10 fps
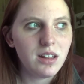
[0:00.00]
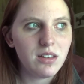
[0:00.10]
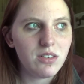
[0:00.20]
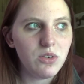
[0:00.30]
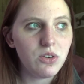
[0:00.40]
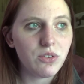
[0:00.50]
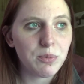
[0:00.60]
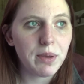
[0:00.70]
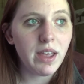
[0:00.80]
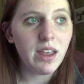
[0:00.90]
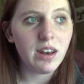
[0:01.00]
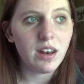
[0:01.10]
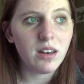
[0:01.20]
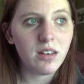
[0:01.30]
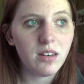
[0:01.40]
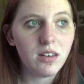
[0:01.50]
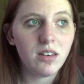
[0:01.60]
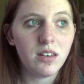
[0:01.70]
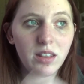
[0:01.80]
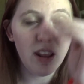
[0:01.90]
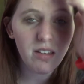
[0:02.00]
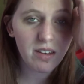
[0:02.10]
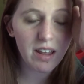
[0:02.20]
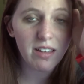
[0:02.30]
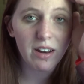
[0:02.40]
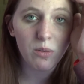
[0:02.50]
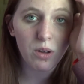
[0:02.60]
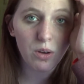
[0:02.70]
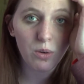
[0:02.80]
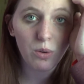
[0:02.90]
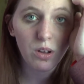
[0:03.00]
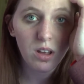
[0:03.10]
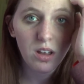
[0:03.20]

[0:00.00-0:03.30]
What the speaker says: it's usually for pain, and these days I don't go